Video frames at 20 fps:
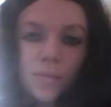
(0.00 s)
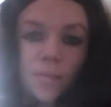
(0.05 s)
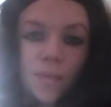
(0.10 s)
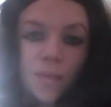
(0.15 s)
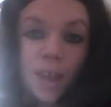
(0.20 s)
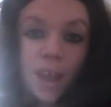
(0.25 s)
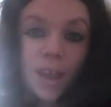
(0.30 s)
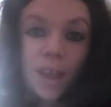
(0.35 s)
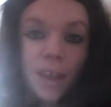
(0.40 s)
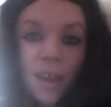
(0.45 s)

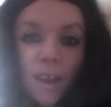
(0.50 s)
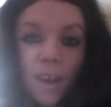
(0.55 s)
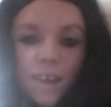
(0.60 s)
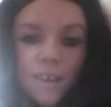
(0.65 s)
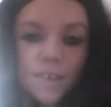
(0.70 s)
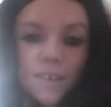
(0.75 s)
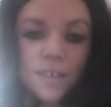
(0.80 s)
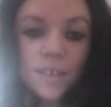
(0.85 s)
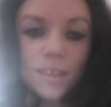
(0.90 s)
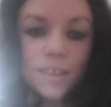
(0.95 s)
Hey
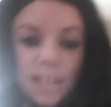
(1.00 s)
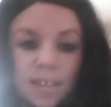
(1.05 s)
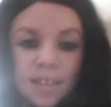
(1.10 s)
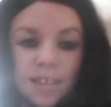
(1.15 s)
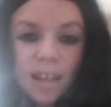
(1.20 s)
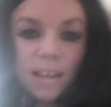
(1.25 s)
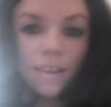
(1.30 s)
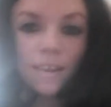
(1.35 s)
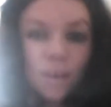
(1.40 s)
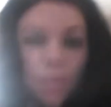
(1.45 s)
guys, it's
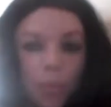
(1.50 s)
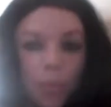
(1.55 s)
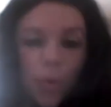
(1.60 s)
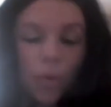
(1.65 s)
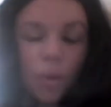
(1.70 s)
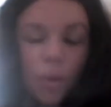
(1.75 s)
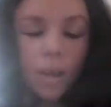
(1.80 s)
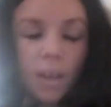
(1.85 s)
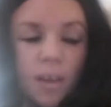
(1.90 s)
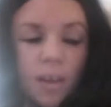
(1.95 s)
Saturday
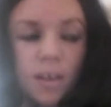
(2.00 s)
morning.